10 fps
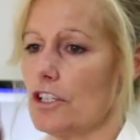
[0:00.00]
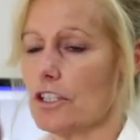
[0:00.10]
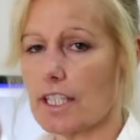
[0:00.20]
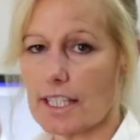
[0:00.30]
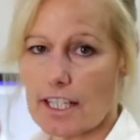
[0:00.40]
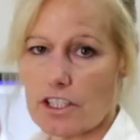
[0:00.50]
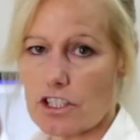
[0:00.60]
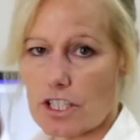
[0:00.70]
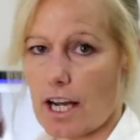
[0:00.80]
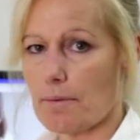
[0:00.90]
you can get in
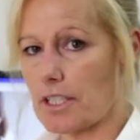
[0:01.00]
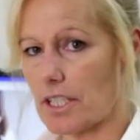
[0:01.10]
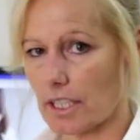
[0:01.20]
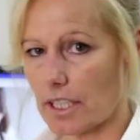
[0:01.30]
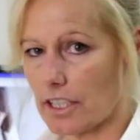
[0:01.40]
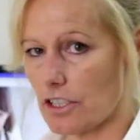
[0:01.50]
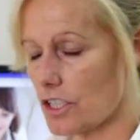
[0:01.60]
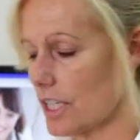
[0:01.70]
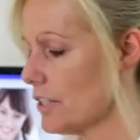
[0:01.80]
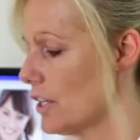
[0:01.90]
your jammies and clean your
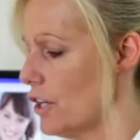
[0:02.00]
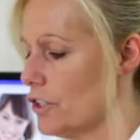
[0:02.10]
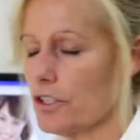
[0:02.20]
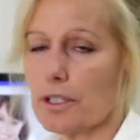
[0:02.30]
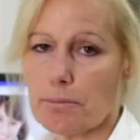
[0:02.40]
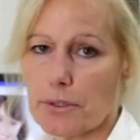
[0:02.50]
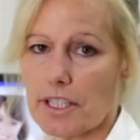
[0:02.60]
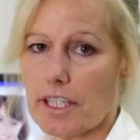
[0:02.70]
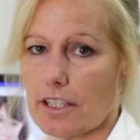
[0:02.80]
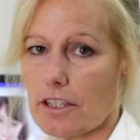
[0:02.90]
teeth, you can
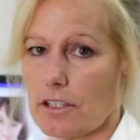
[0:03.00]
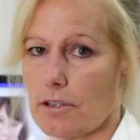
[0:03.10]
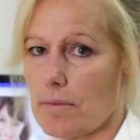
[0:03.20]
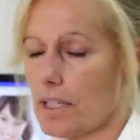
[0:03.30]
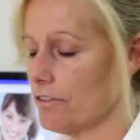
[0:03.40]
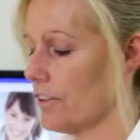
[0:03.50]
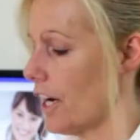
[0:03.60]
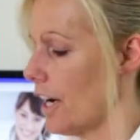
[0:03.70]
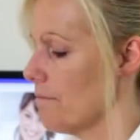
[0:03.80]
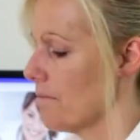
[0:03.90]
preheat the
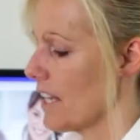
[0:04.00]
humidifier.